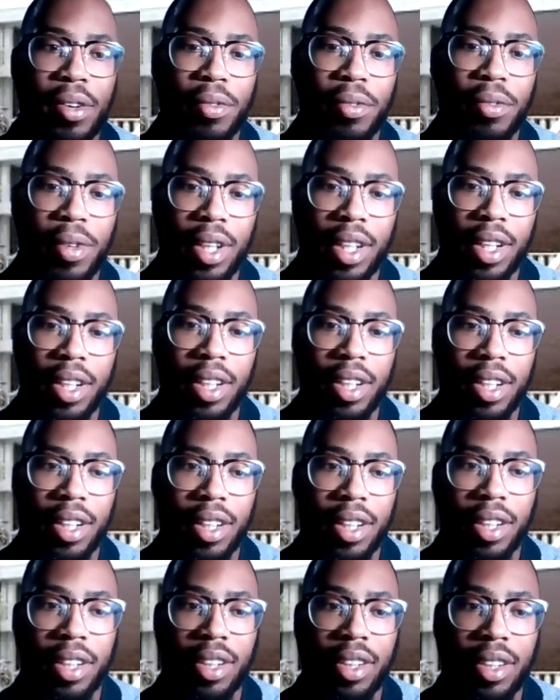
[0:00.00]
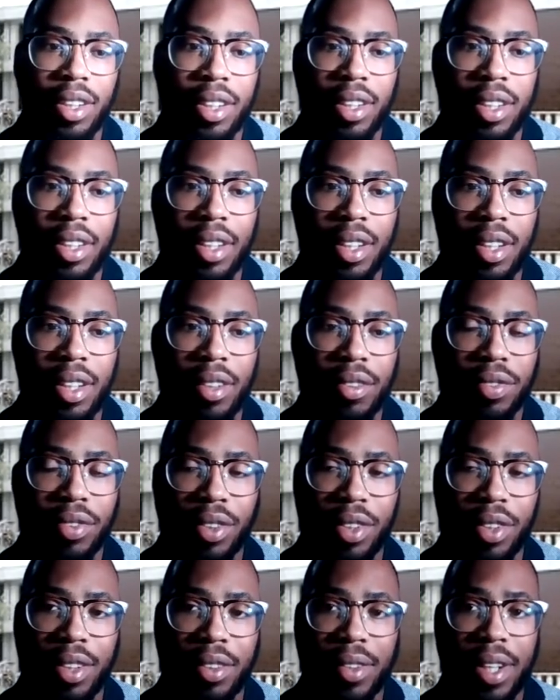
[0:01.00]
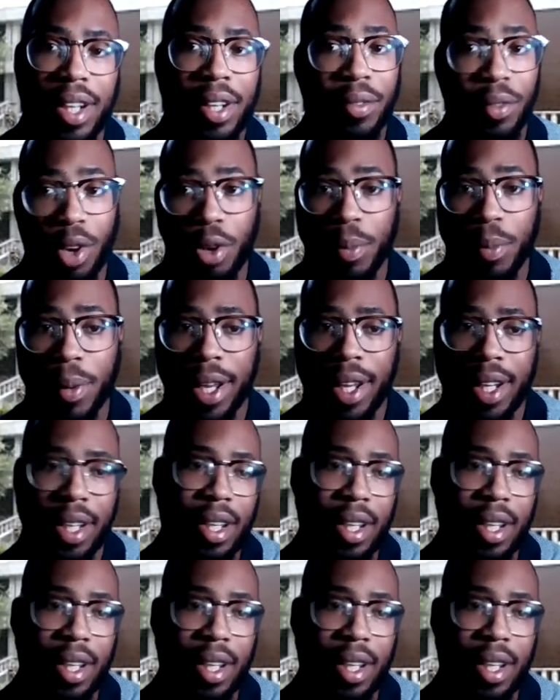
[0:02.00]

when for enrollment.